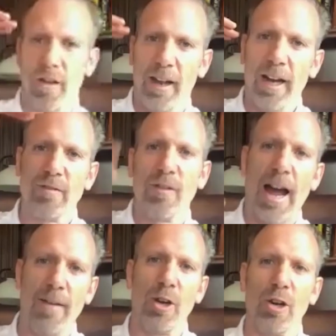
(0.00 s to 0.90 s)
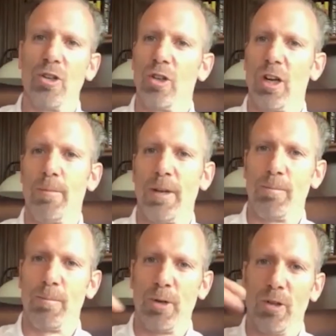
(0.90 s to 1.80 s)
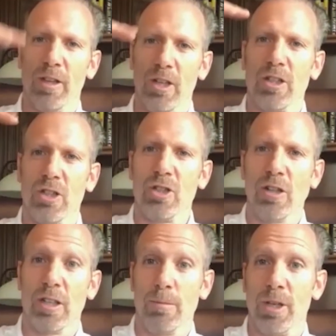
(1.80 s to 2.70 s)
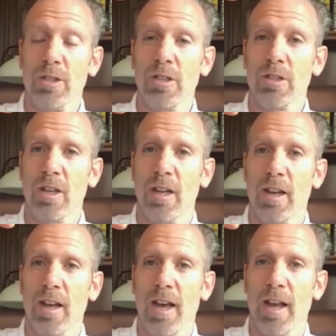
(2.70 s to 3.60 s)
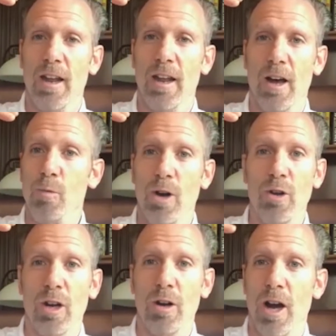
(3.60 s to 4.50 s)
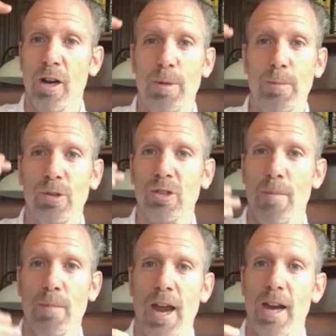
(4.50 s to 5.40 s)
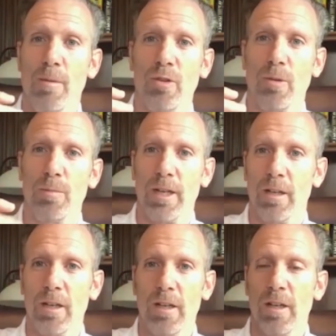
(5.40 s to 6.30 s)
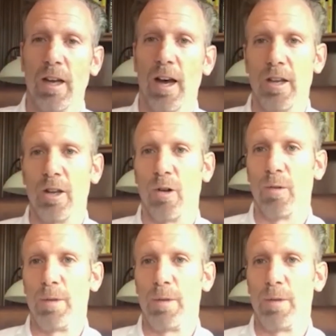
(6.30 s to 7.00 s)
the next five years, you're going to be building this consulting business and, and uh, are you going to hire people someday to, to be uh, you know,